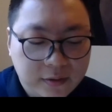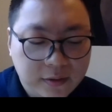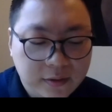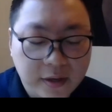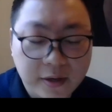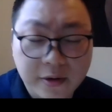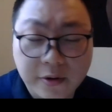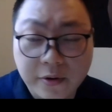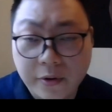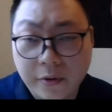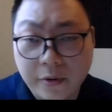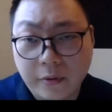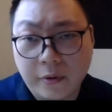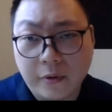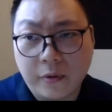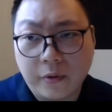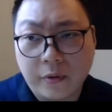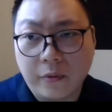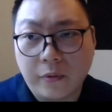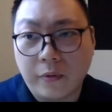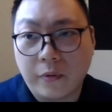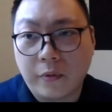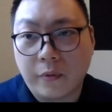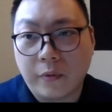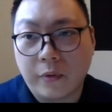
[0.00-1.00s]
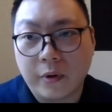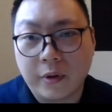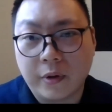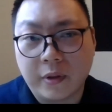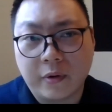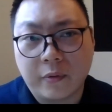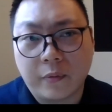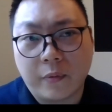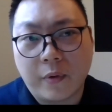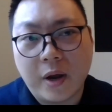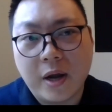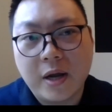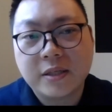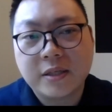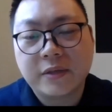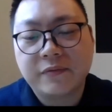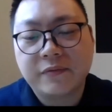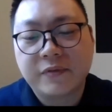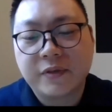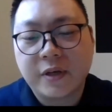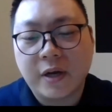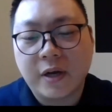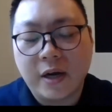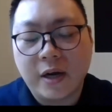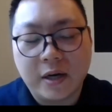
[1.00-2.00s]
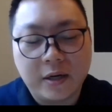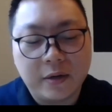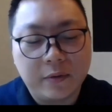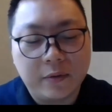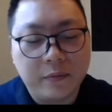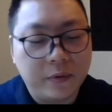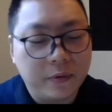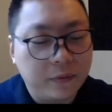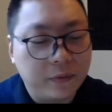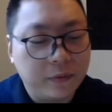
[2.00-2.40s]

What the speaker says: endure, or the rise of China